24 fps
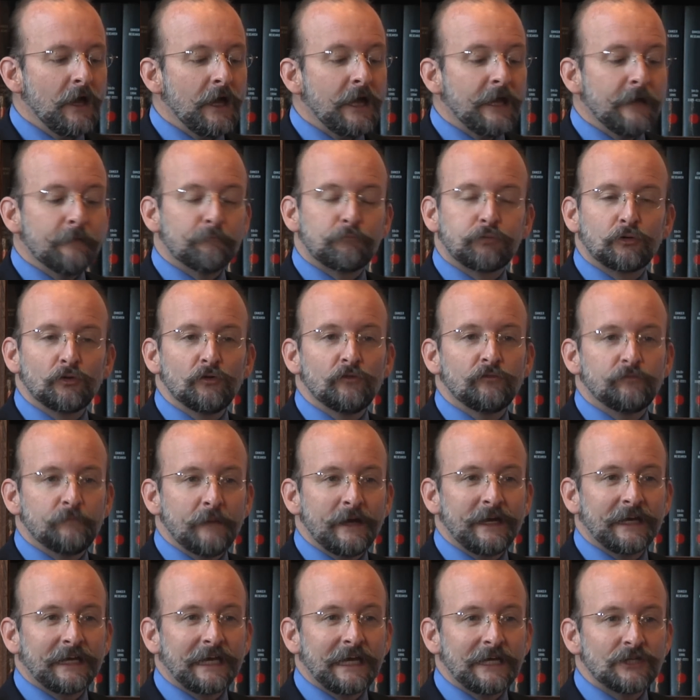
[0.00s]
Improved
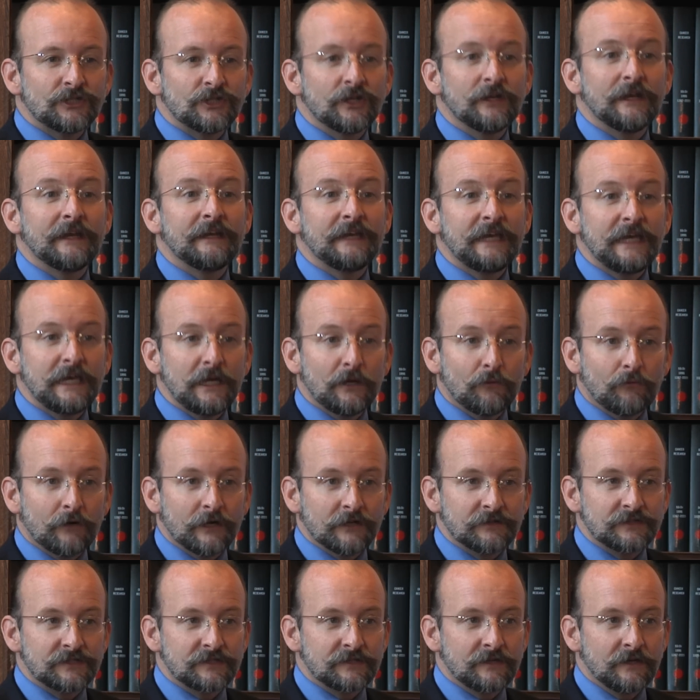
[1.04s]
medication
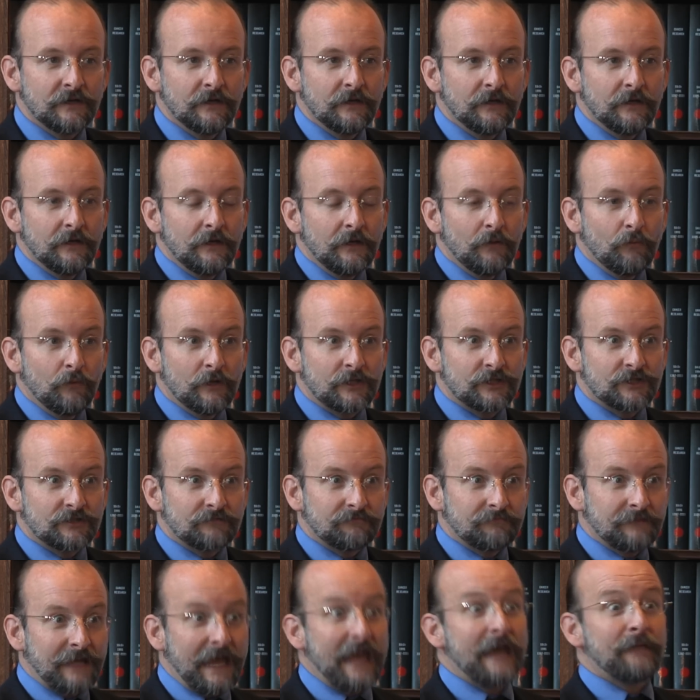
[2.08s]
adherence, which
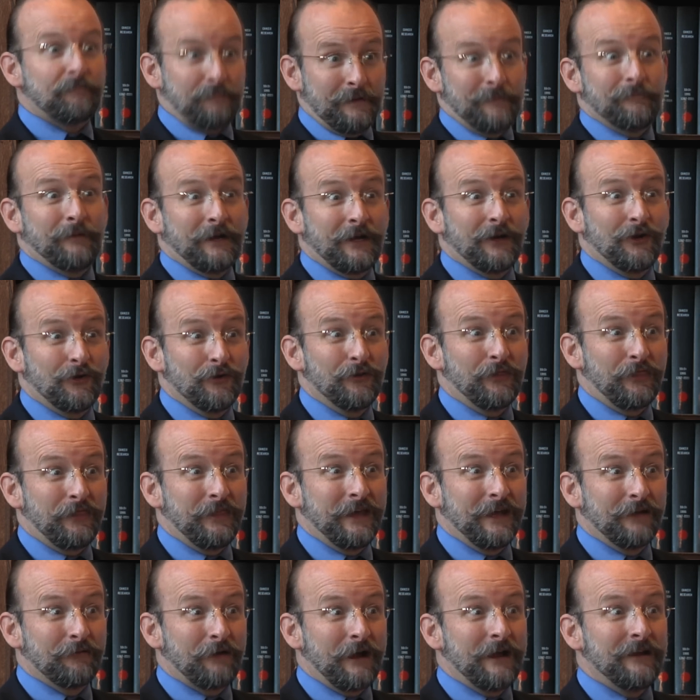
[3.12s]
can't be but a good
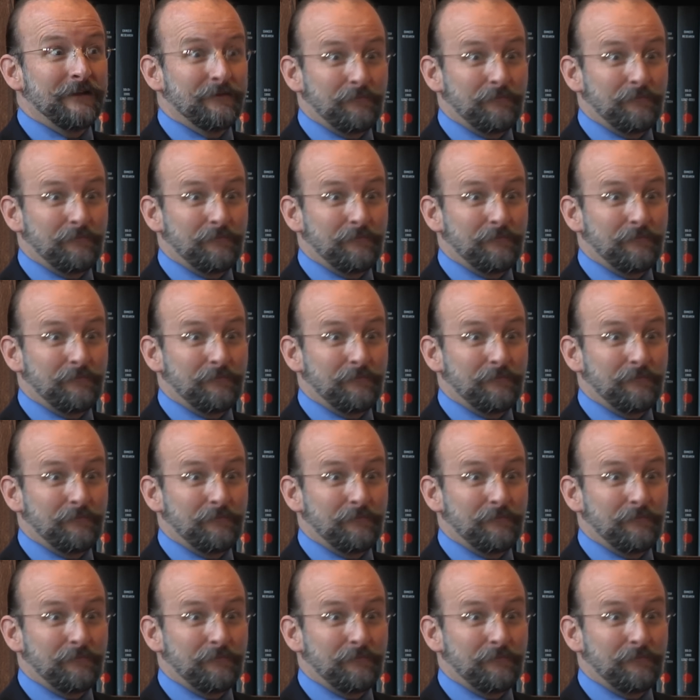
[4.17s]
thing, right?